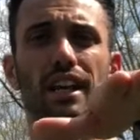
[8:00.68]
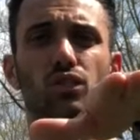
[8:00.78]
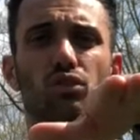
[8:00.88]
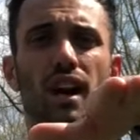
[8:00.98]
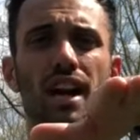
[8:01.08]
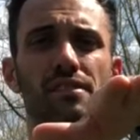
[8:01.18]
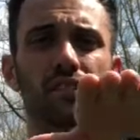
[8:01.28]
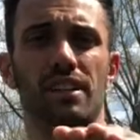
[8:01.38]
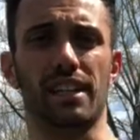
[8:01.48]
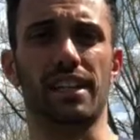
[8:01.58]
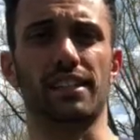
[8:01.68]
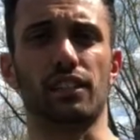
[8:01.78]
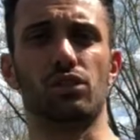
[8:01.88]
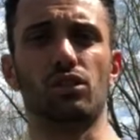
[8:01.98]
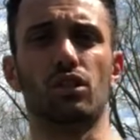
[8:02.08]
drive? Is it
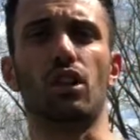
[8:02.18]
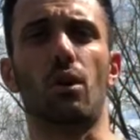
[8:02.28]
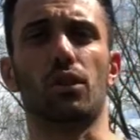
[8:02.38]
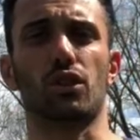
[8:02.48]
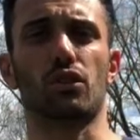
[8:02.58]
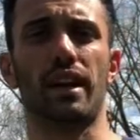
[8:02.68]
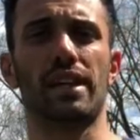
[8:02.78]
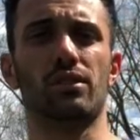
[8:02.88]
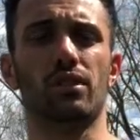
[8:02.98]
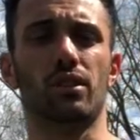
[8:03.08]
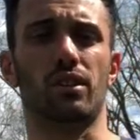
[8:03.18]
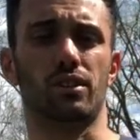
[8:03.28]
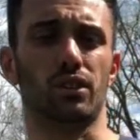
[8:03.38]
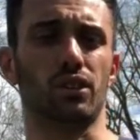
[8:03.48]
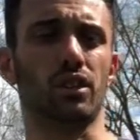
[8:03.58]
low on the ground, on
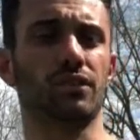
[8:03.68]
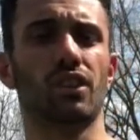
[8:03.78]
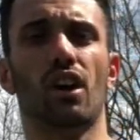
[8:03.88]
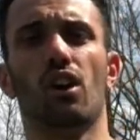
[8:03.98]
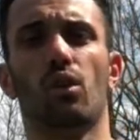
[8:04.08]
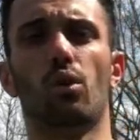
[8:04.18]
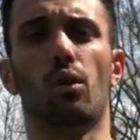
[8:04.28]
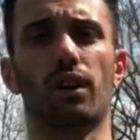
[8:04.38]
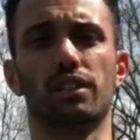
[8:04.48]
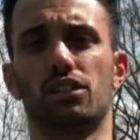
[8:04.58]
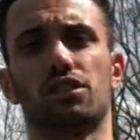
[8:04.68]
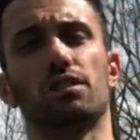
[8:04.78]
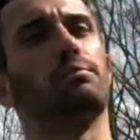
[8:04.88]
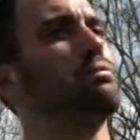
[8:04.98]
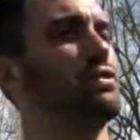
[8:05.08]
the turf? Or is it just a
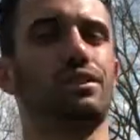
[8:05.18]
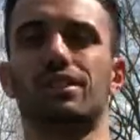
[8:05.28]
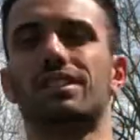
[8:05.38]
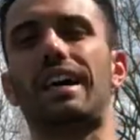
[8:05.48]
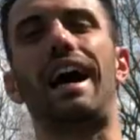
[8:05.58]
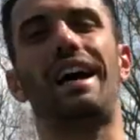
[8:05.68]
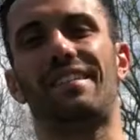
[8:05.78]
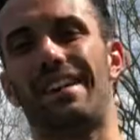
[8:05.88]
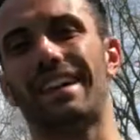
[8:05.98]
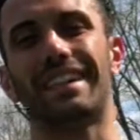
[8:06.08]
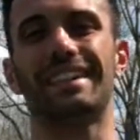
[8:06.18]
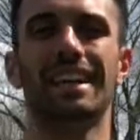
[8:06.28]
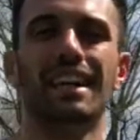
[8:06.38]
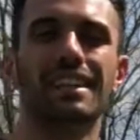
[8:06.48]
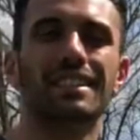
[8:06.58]

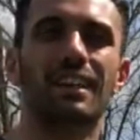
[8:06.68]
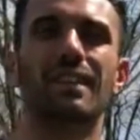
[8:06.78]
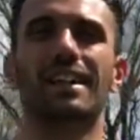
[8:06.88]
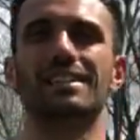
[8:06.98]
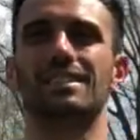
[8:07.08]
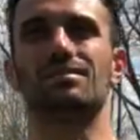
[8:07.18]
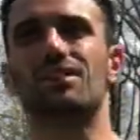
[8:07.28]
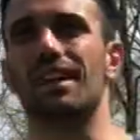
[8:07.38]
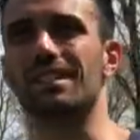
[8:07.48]
skyrockets in flight?